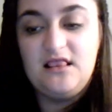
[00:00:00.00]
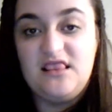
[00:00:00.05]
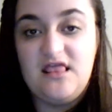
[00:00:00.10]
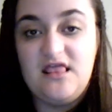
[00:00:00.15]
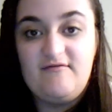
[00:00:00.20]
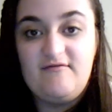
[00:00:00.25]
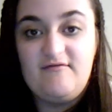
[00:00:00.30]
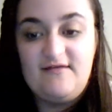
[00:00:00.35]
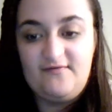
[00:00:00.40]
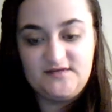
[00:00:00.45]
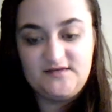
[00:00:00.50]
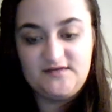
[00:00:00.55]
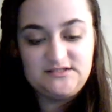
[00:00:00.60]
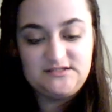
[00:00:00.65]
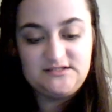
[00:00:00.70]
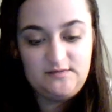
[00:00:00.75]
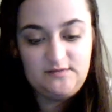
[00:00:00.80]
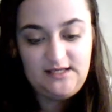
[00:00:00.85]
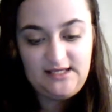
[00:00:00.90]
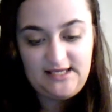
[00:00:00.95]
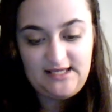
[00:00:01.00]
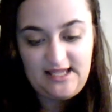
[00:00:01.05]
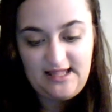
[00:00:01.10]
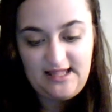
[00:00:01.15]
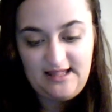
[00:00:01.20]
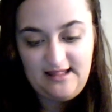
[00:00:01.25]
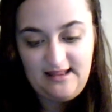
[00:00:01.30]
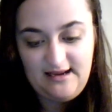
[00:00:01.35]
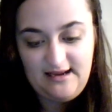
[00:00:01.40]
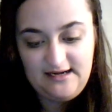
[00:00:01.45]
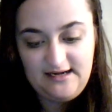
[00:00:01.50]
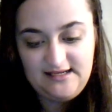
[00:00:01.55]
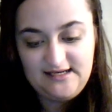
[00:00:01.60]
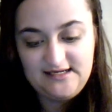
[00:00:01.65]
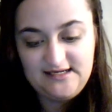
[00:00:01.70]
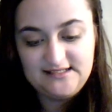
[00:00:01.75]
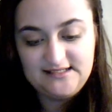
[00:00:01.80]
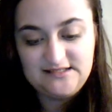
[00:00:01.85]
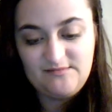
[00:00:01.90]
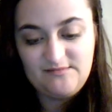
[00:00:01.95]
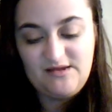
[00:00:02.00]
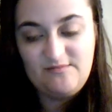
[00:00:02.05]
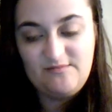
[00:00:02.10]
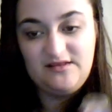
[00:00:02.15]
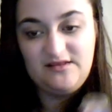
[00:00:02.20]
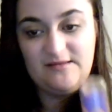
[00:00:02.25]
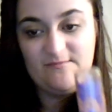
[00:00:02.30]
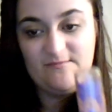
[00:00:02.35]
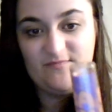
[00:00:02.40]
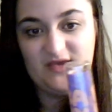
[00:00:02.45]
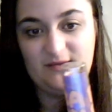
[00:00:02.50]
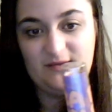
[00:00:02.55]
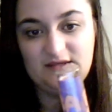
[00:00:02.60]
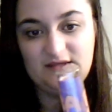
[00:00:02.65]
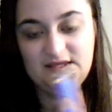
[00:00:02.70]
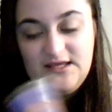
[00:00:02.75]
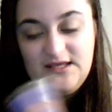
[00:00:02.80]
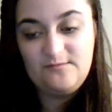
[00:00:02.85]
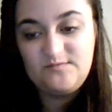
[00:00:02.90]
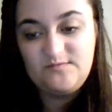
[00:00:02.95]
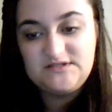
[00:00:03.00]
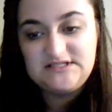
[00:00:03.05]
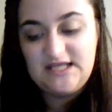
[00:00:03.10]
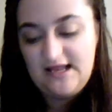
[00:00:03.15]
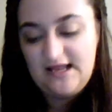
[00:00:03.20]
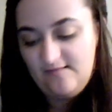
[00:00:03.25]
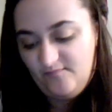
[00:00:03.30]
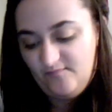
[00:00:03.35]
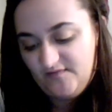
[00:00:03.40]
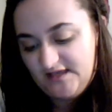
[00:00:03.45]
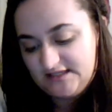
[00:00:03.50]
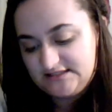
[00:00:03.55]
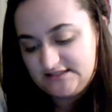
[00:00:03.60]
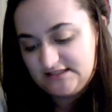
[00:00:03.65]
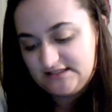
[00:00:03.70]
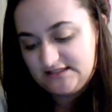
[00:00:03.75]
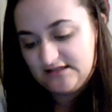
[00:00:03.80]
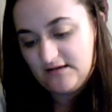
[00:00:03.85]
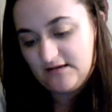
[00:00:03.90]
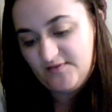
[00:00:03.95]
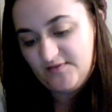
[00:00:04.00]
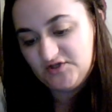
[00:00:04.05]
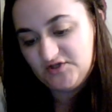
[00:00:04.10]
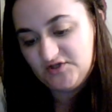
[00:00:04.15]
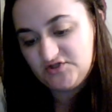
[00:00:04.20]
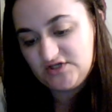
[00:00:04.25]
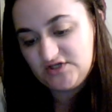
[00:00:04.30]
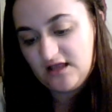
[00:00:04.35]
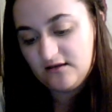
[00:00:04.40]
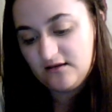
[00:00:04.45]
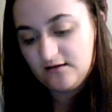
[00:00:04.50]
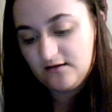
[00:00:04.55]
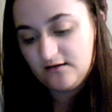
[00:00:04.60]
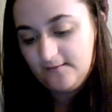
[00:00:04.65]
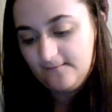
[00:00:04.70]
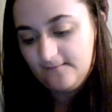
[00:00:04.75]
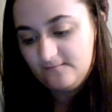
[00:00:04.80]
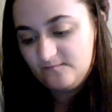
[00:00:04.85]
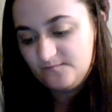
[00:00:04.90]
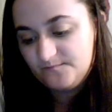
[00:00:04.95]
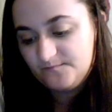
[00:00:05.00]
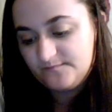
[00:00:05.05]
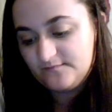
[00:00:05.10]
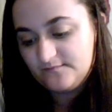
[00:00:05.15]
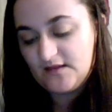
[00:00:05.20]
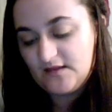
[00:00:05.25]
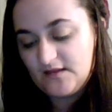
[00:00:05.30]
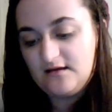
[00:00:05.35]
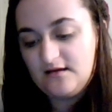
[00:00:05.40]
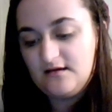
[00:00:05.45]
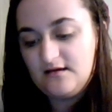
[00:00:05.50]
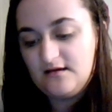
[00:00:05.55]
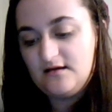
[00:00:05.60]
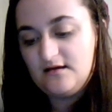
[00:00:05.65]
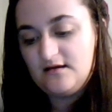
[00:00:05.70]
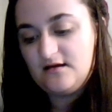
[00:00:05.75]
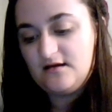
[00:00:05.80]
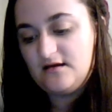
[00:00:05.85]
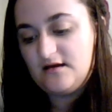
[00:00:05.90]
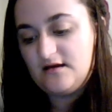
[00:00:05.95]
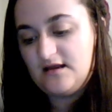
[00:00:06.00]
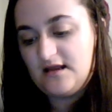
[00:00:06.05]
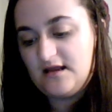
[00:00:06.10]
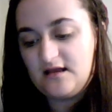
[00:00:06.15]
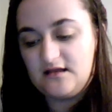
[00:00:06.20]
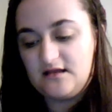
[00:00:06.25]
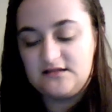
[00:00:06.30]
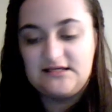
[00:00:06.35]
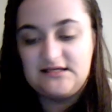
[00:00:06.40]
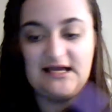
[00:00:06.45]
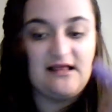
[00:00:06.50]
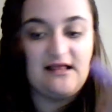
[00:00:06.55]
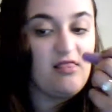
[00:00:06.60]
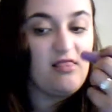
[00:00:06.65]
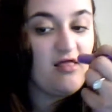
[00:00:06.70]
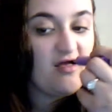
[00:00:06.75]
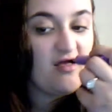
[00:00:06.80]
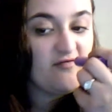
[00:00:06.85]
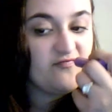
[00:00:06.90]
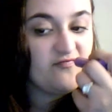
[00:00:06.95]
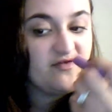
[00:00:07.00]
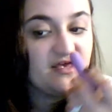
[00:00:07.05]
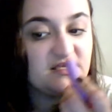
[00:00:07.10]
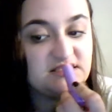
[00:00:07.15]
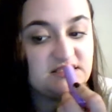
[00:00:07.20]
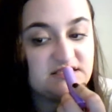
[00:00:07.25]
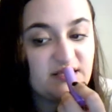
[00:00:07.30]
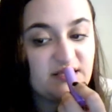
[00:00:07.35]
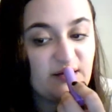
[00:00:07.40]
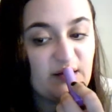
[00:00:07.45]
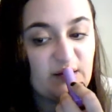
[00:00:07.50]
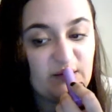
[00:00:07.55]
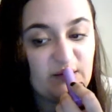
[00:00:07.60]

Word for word: loving this week and it is the Maybelline Baby Lips and it's in a peach color and I love this